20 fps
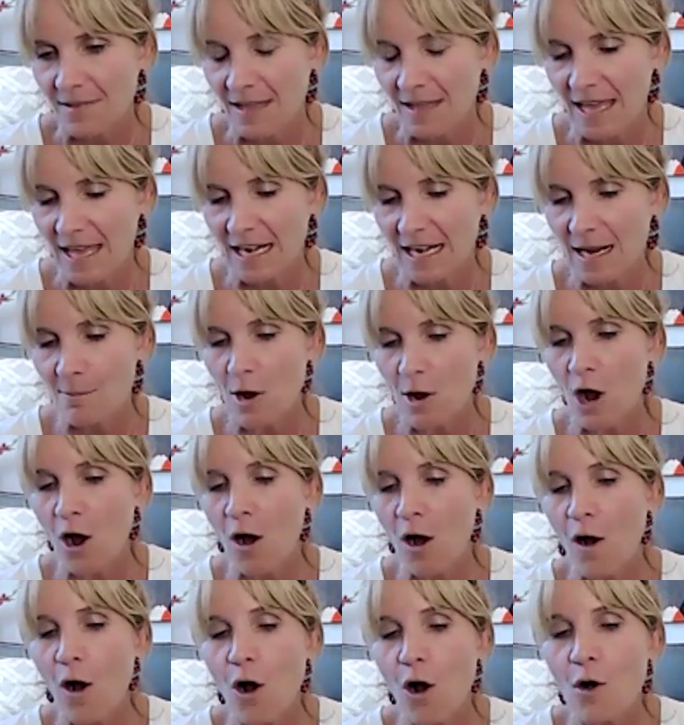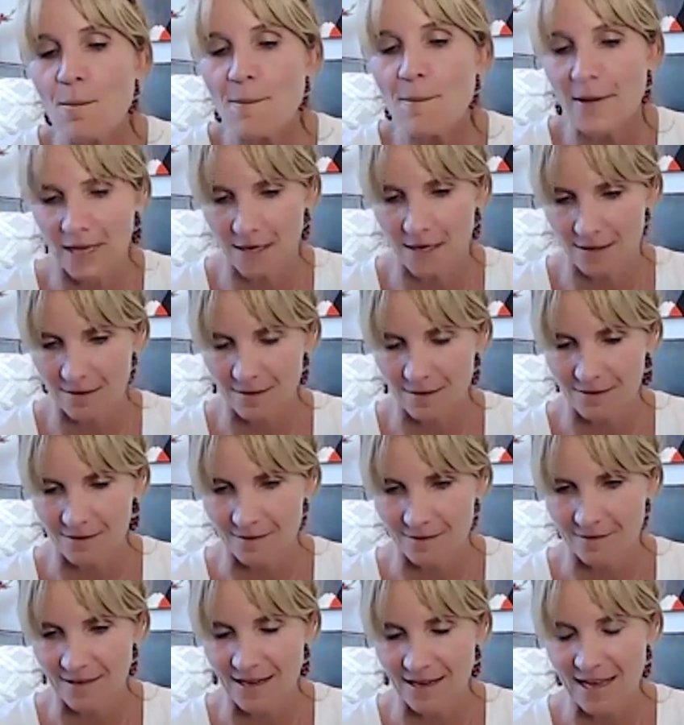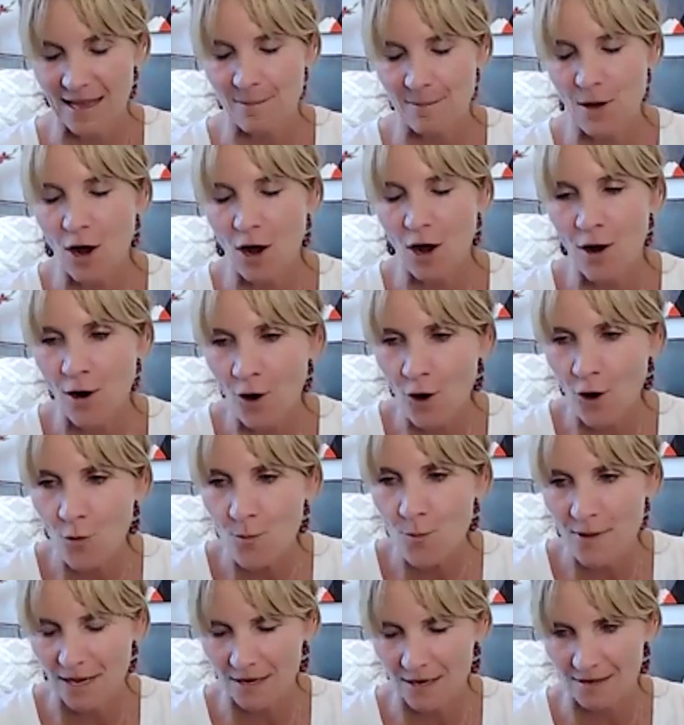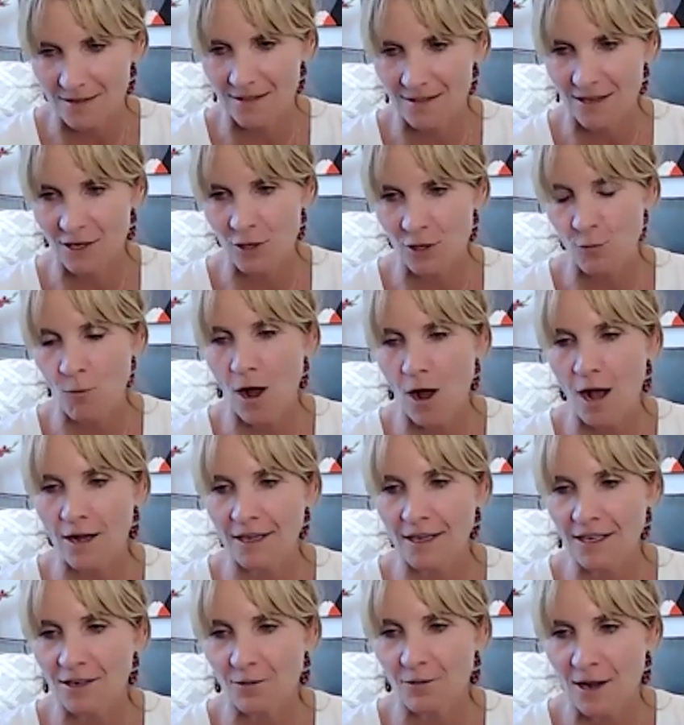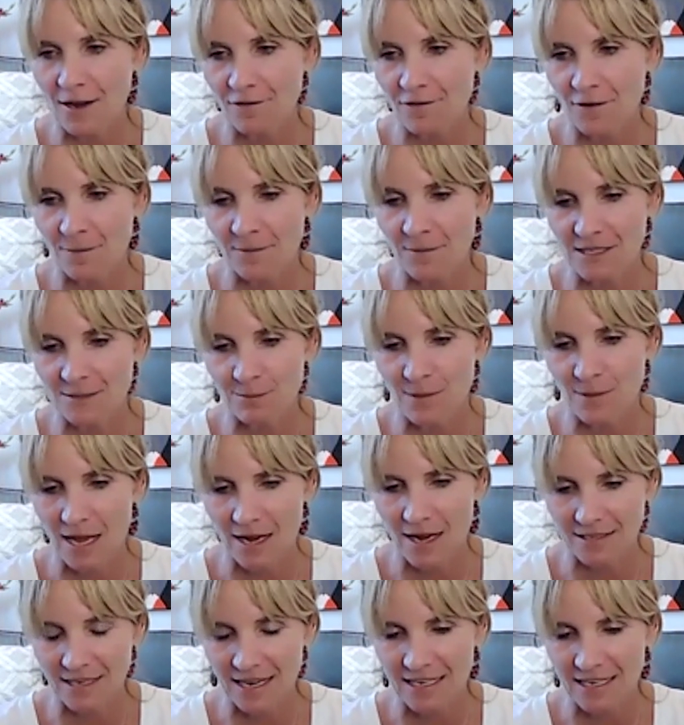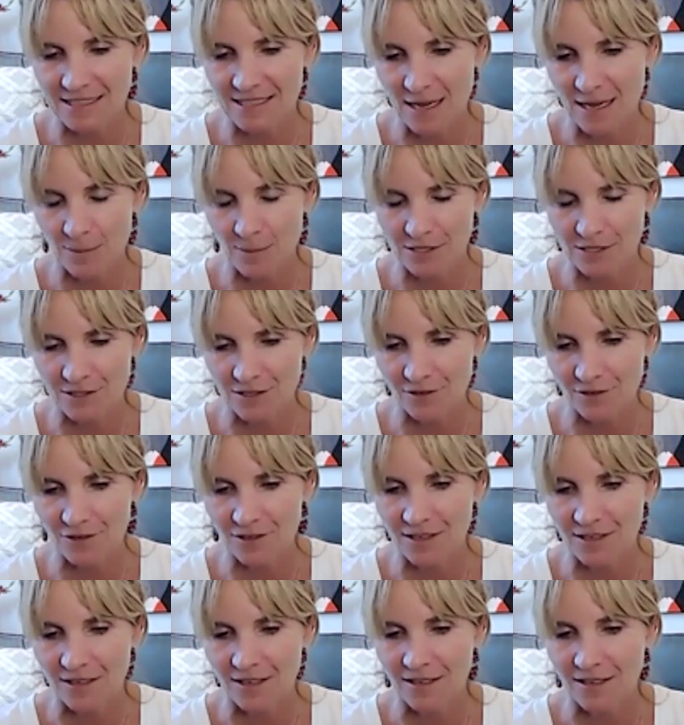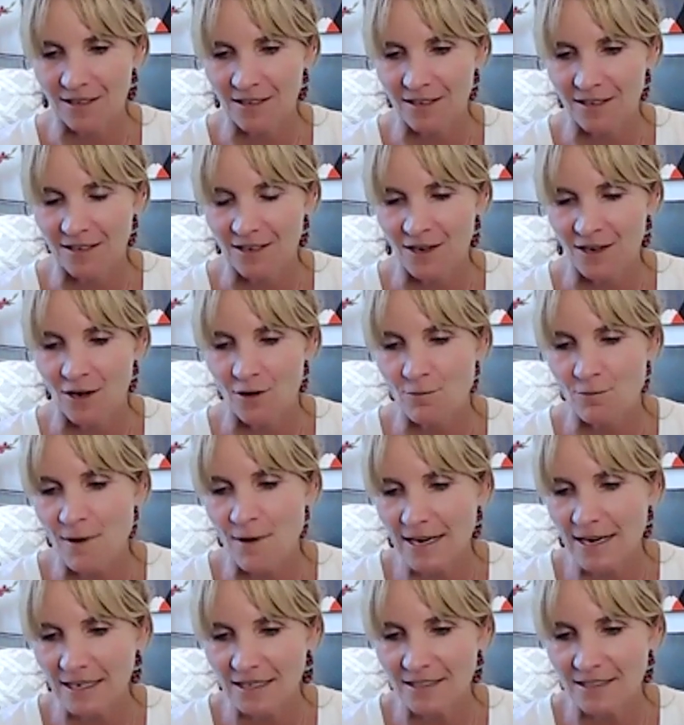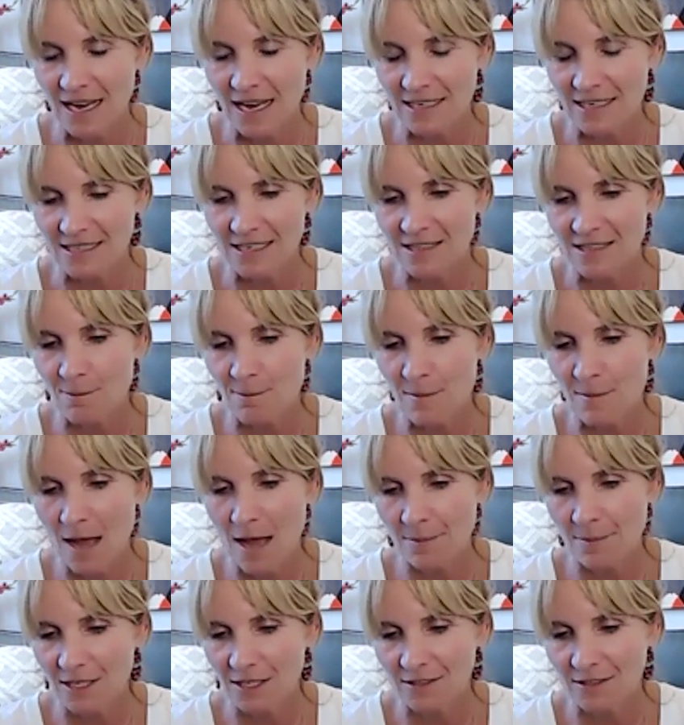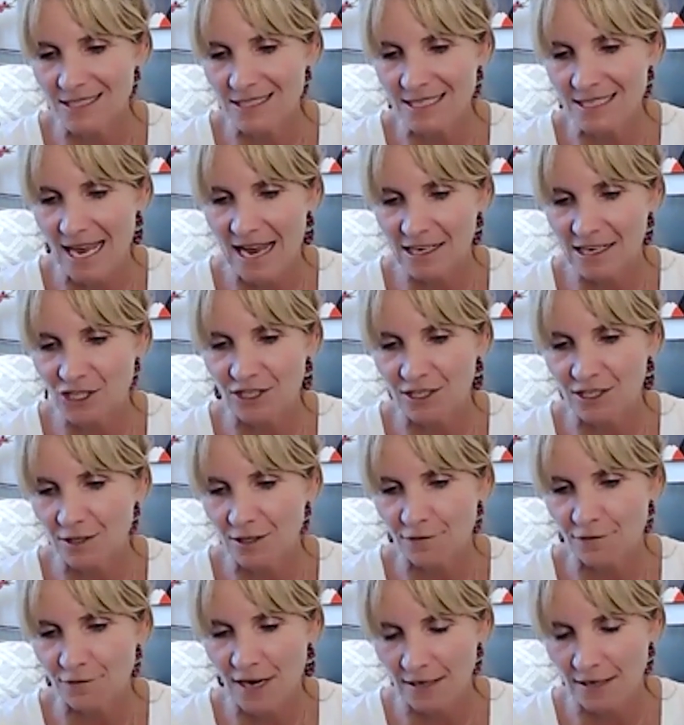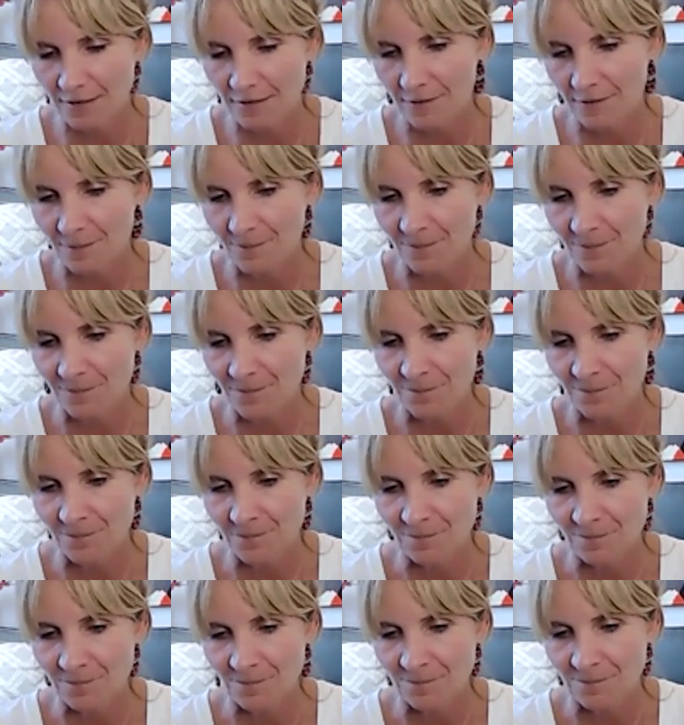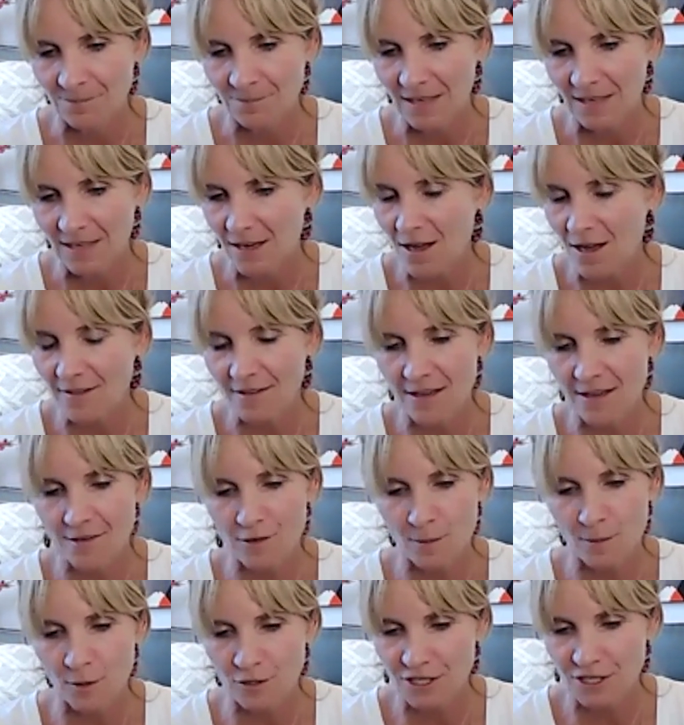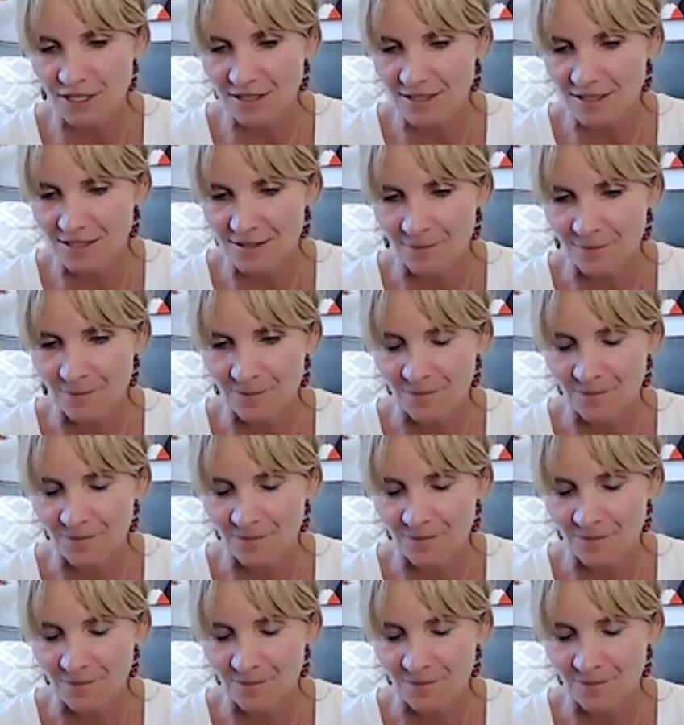And I'm hoping that you're walking away from this podcast episode recognizing that mom guilt is actually your friend, like all the other emotions,